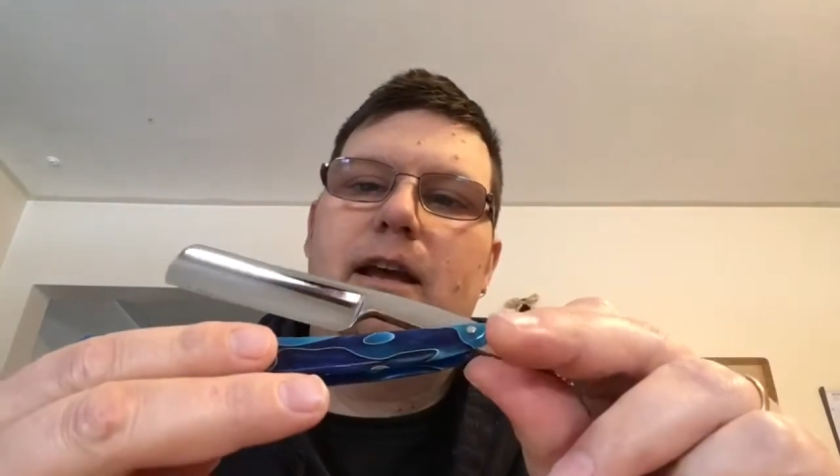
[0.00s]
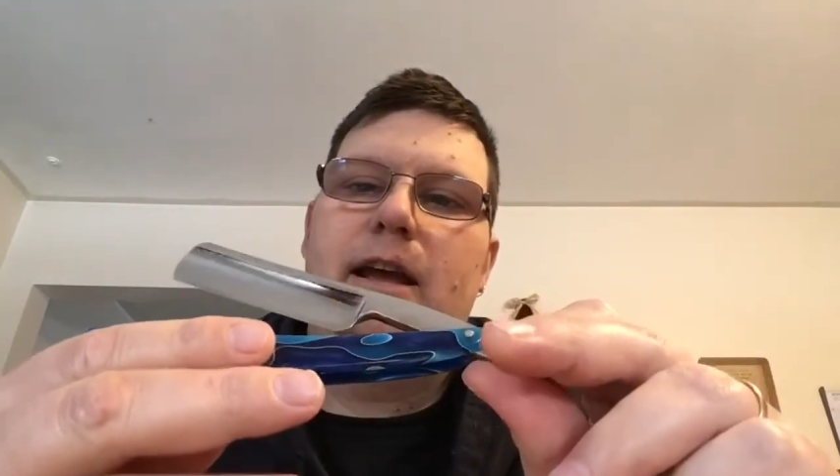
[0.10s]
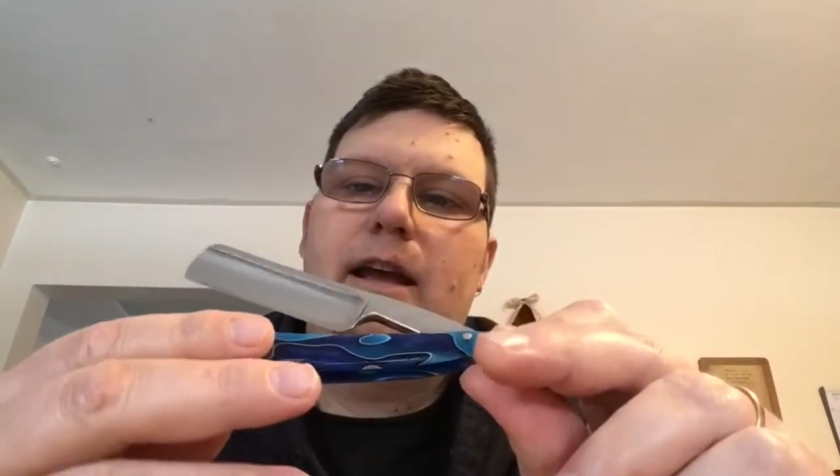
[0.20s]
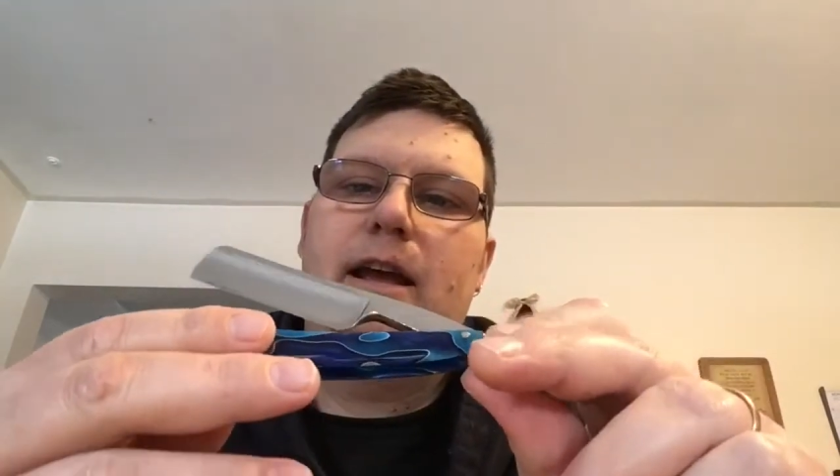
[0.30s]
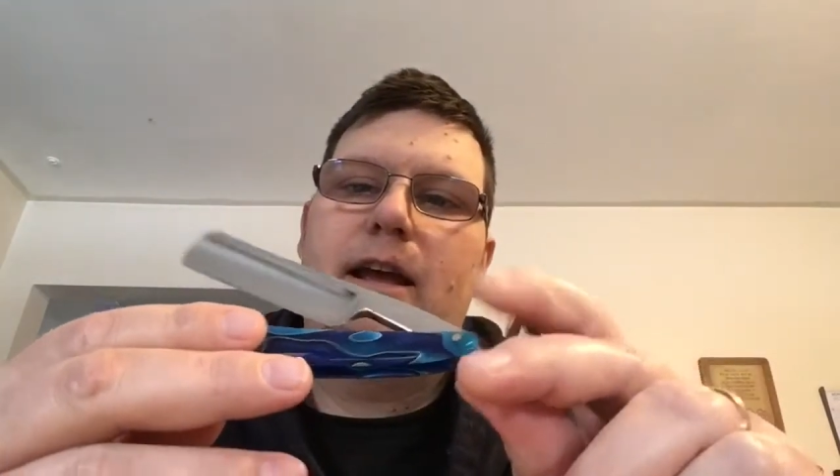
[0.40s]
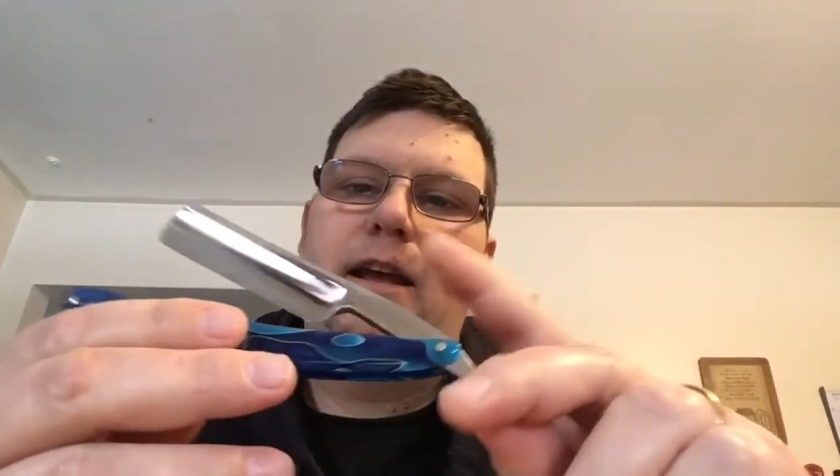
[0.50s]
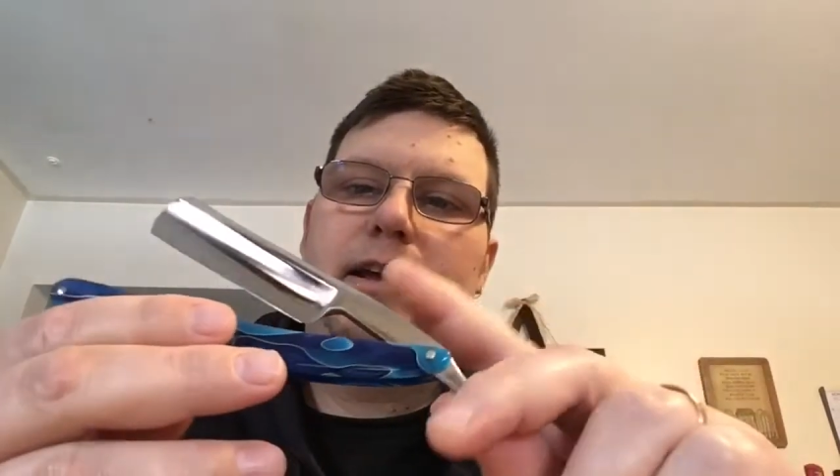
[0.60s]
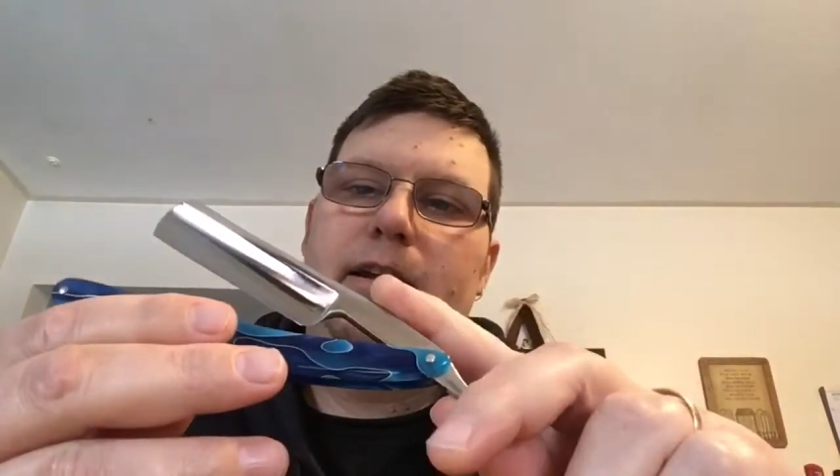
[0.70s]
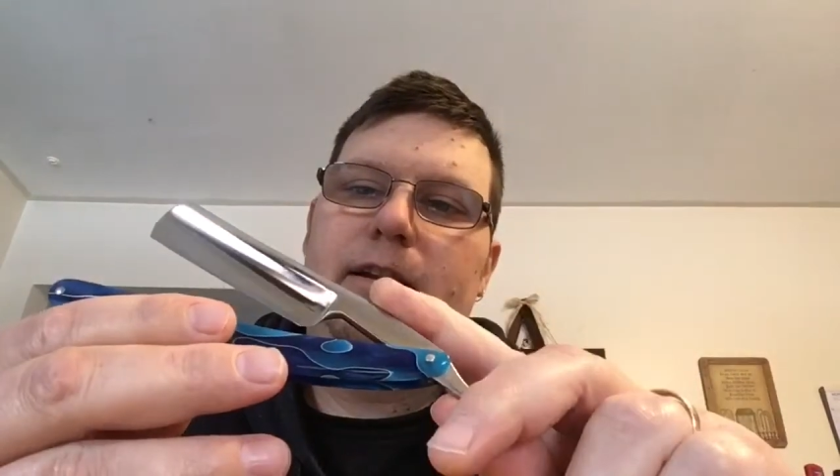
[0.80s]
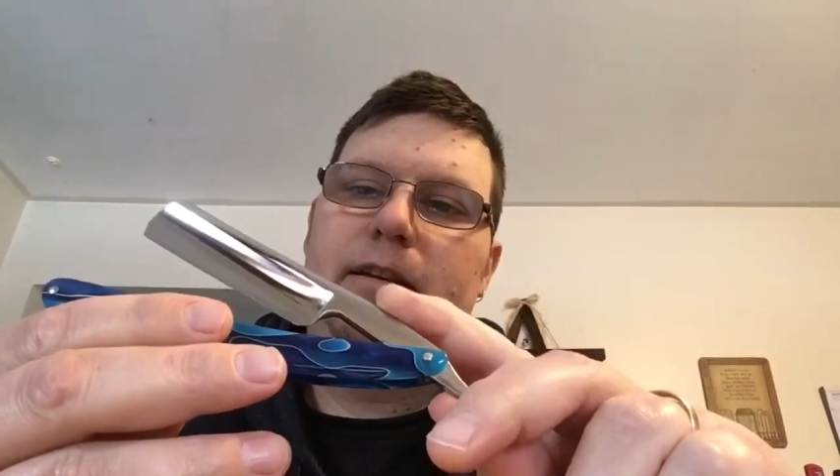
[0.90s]

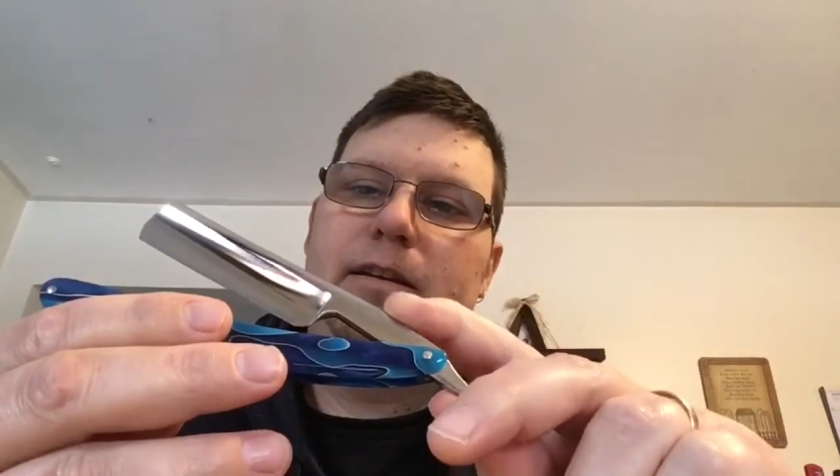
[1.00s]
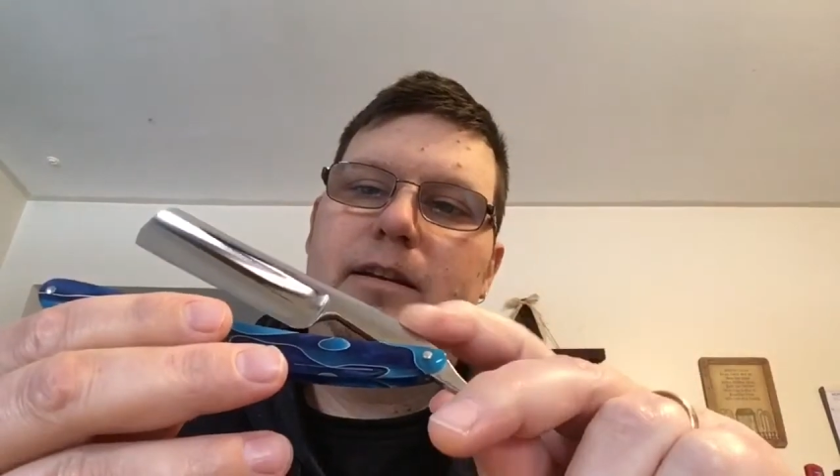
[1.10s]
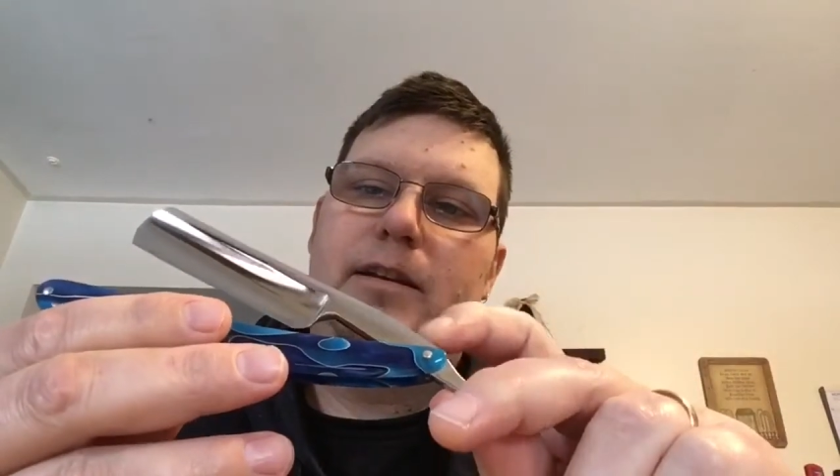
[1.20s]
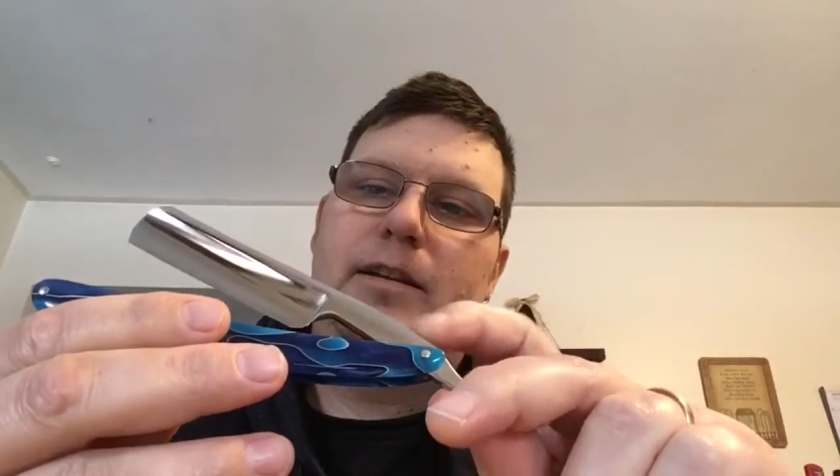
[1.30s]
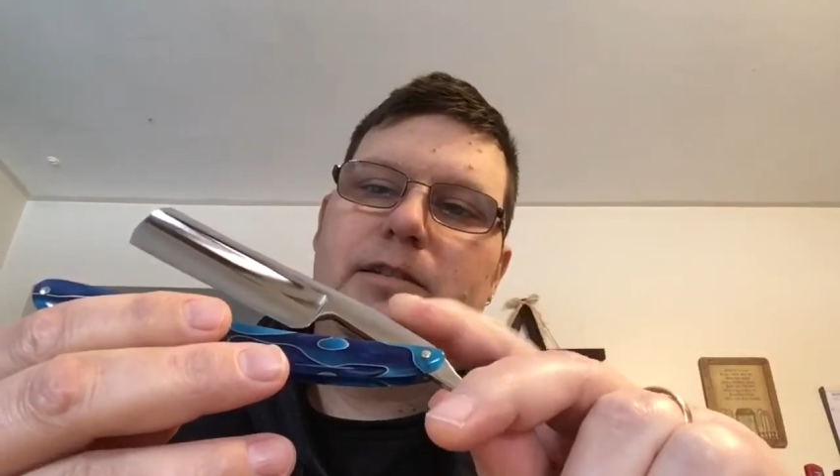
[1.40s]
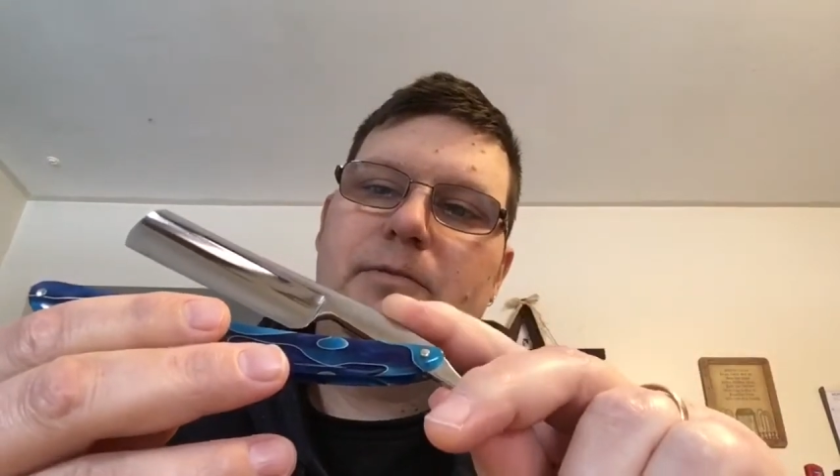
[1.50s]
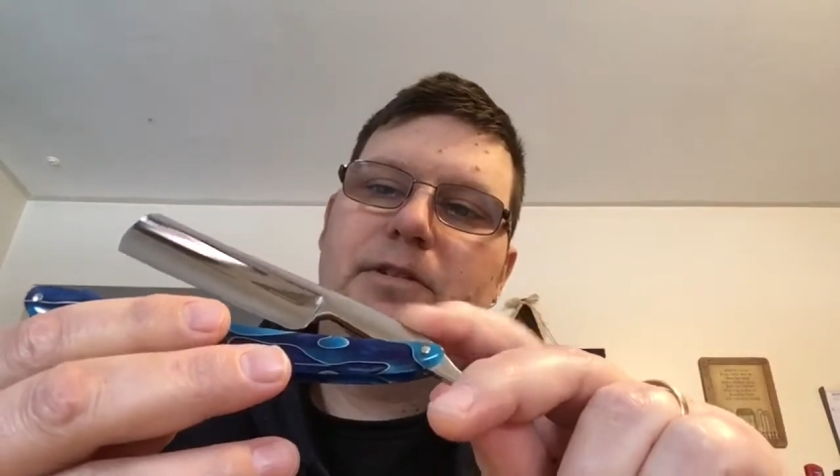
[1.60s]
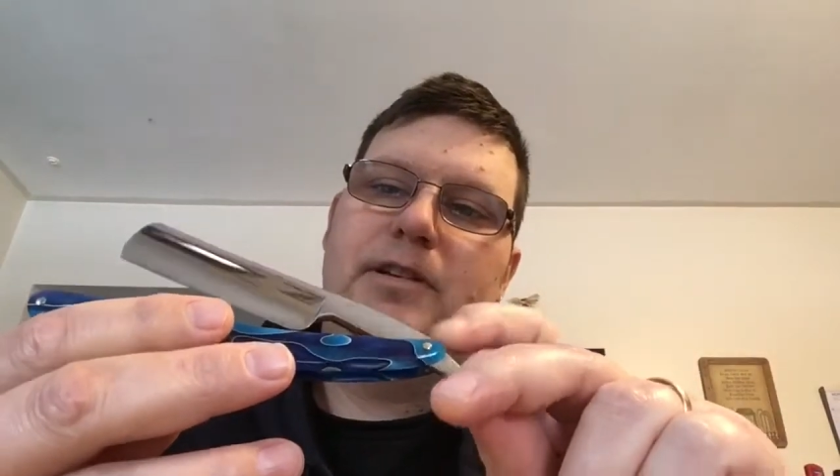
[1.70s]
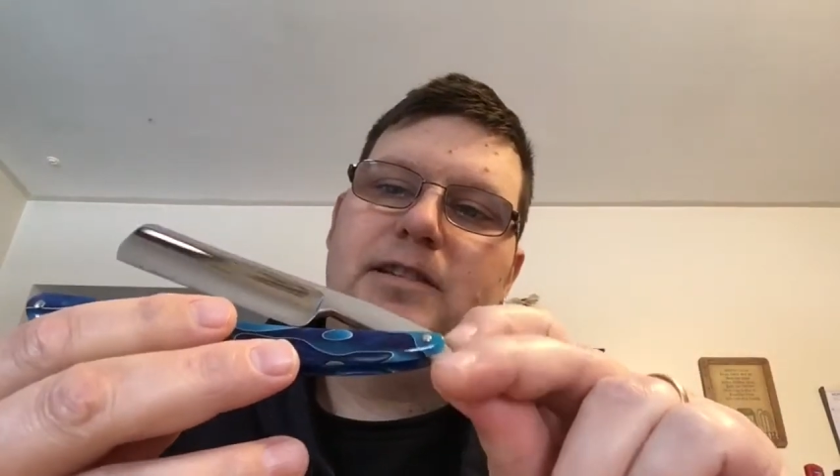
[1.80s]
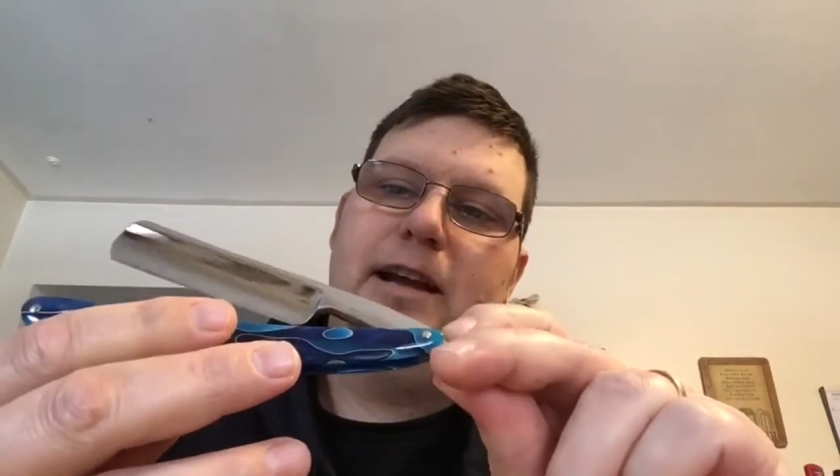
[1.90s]
And this one does